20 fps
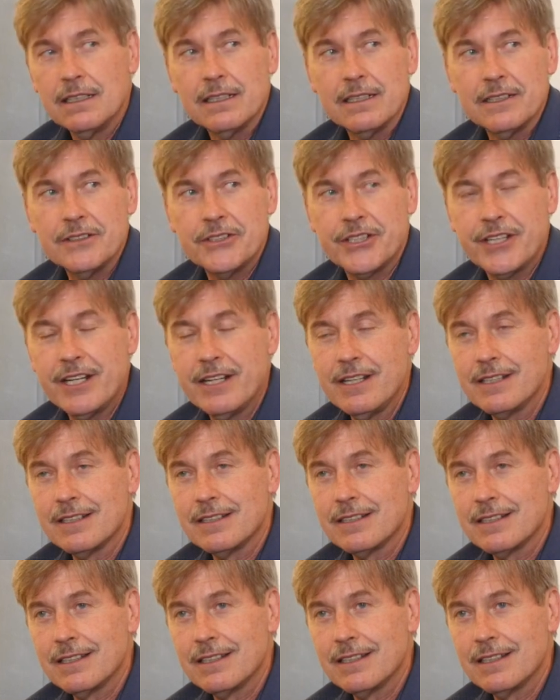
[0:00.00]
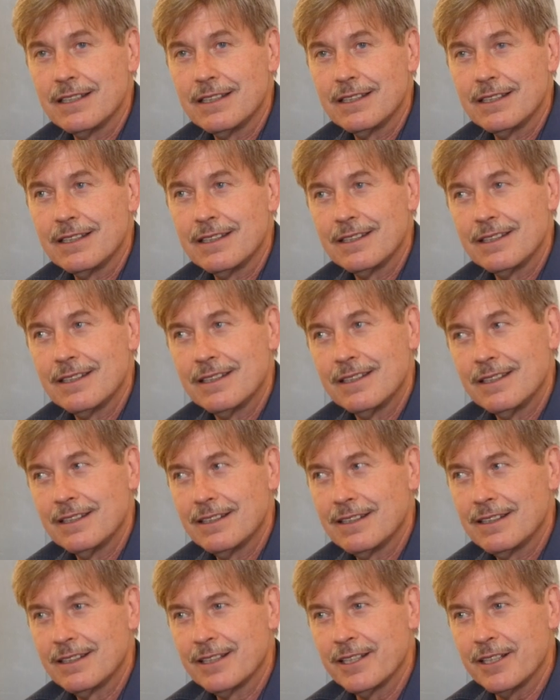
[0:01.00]
And she's
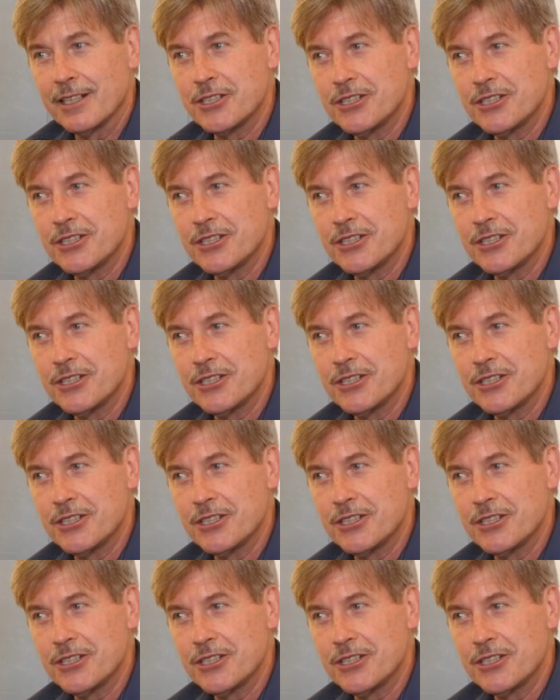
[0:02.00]
kind